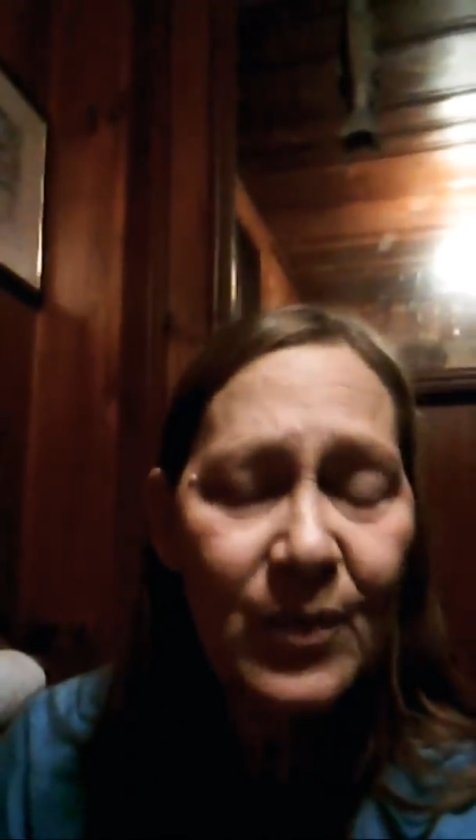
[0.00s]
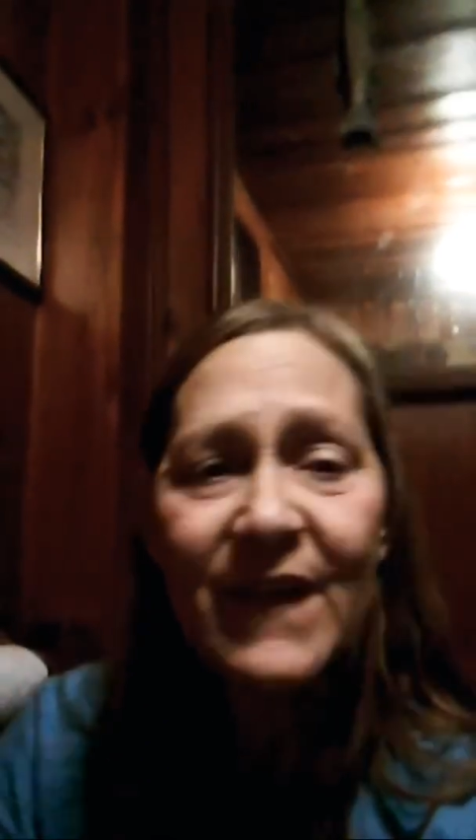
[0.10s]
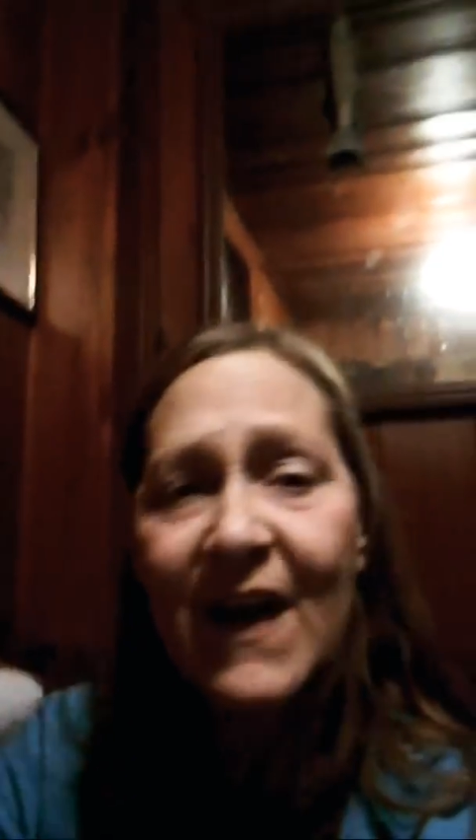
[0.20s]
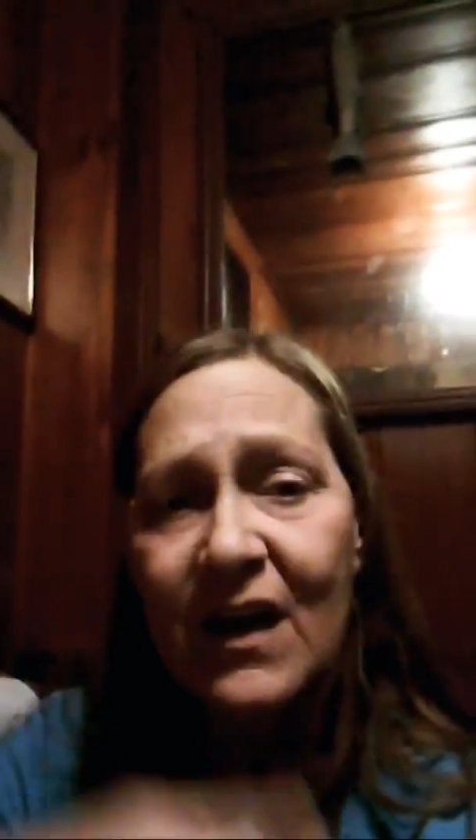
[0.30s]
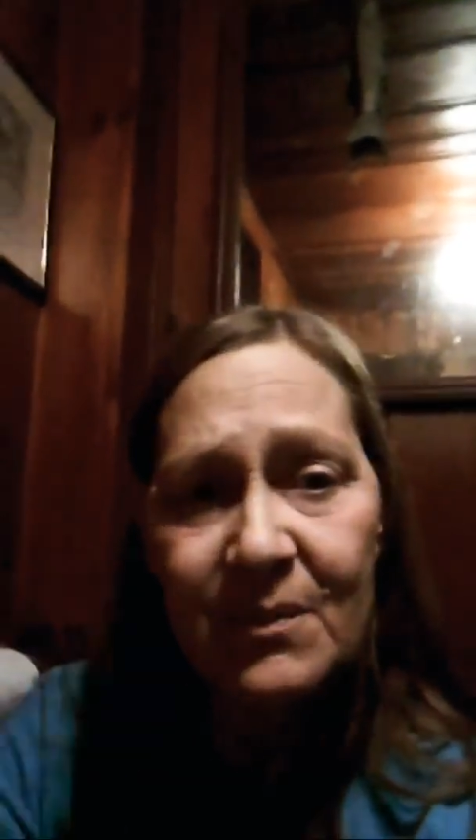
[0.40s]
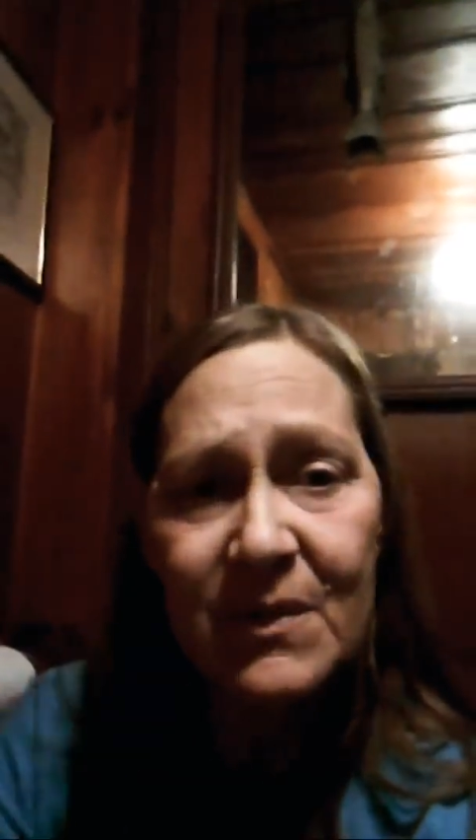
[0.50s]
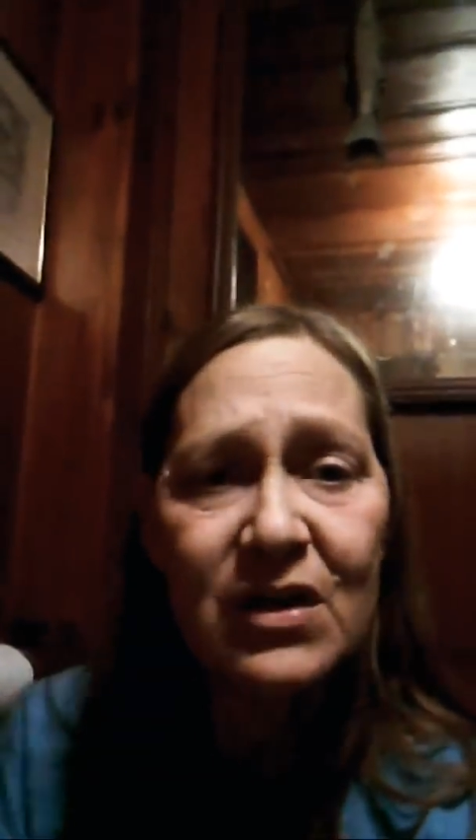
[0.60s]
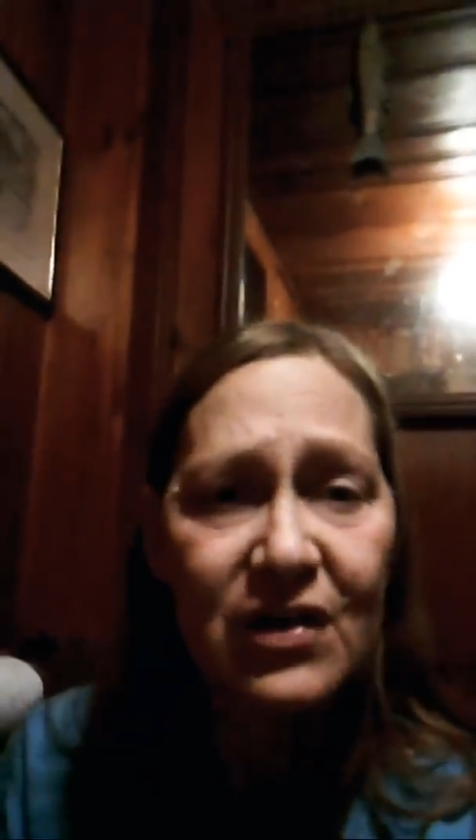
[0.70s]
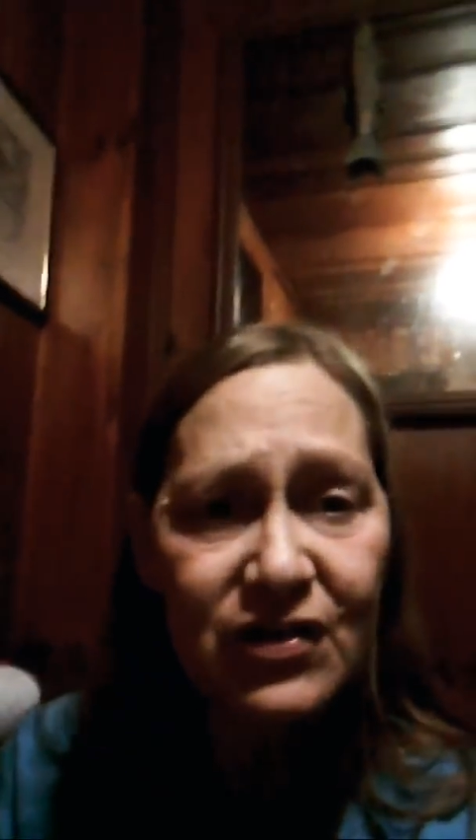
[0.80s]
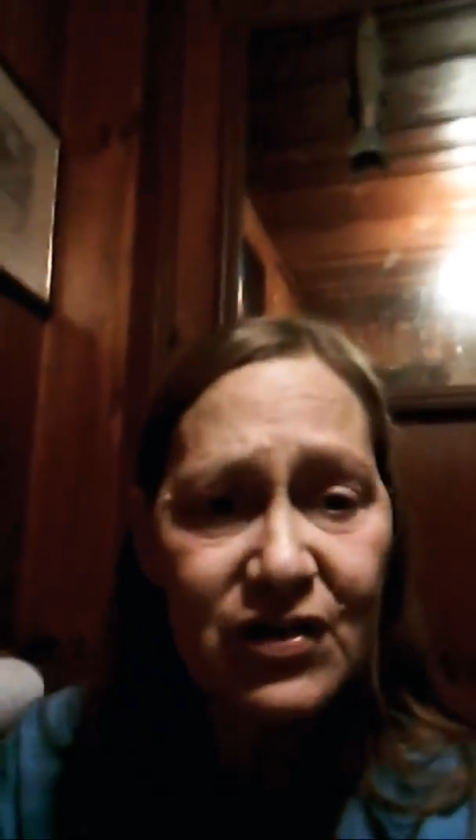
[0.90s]
When they come in
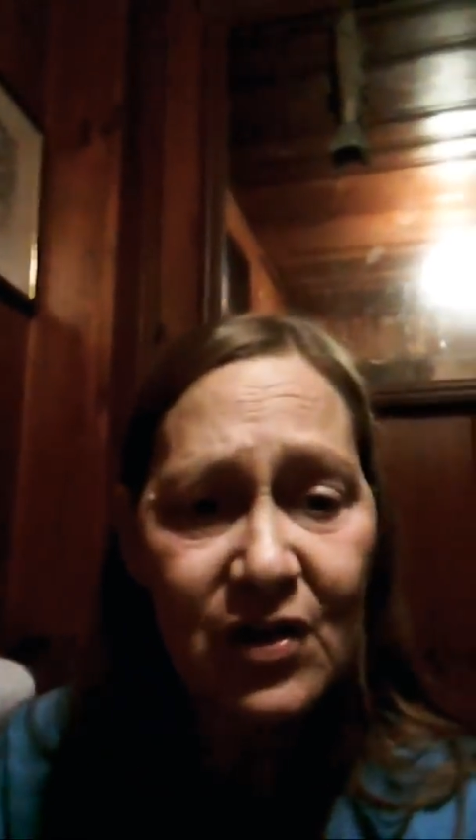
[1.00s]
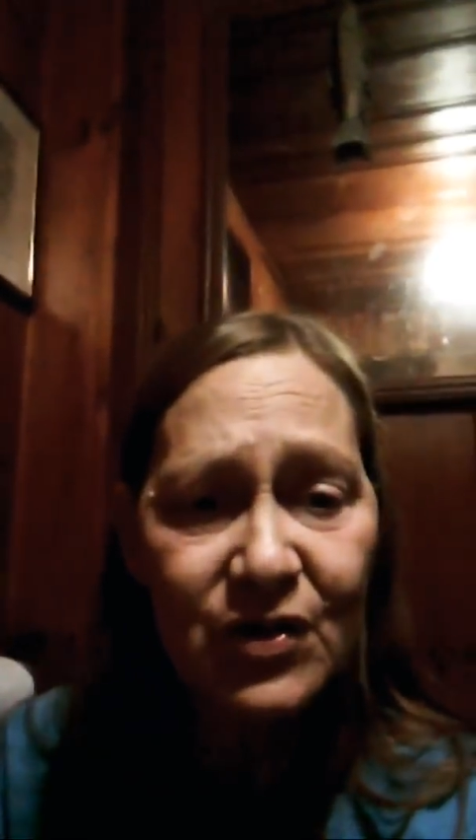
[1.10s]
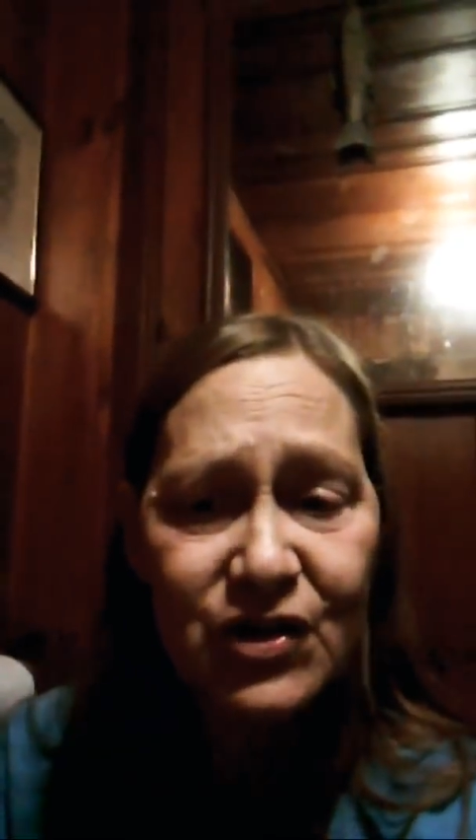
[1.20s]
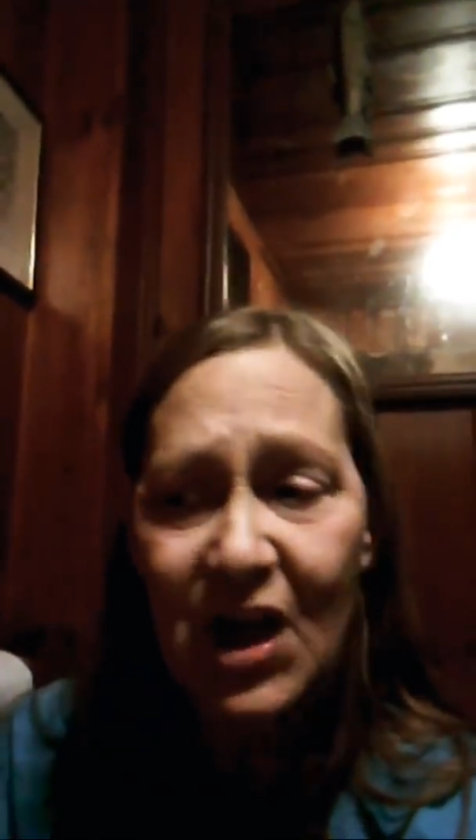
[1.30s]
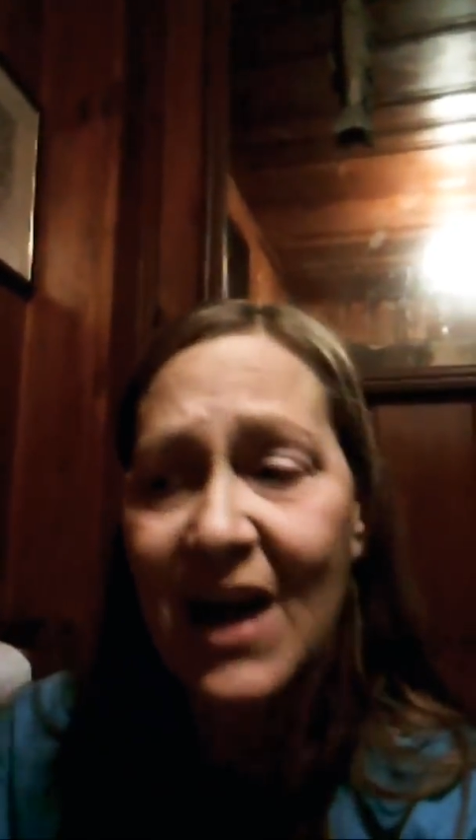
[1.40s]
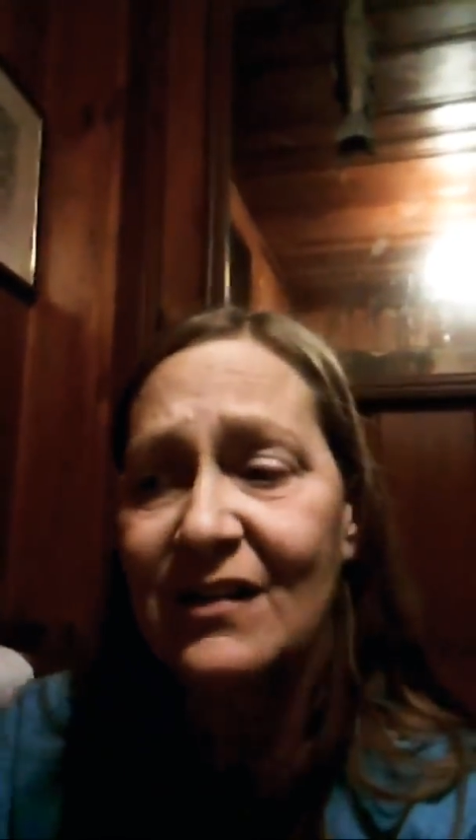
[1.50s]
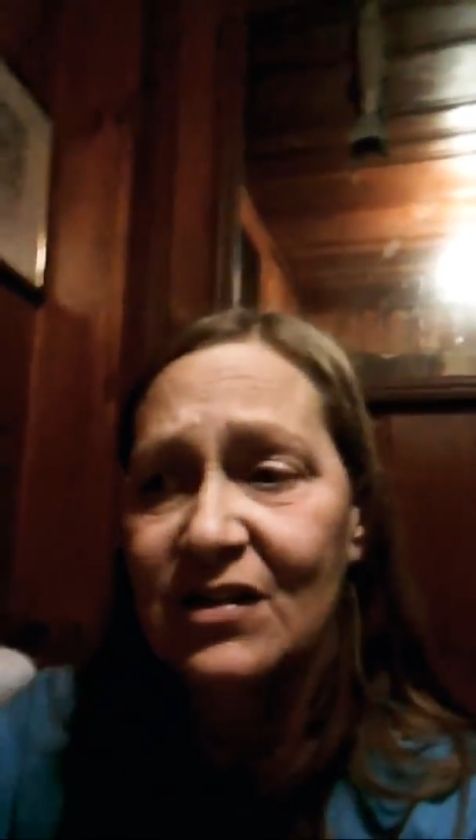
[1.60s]
an adult chat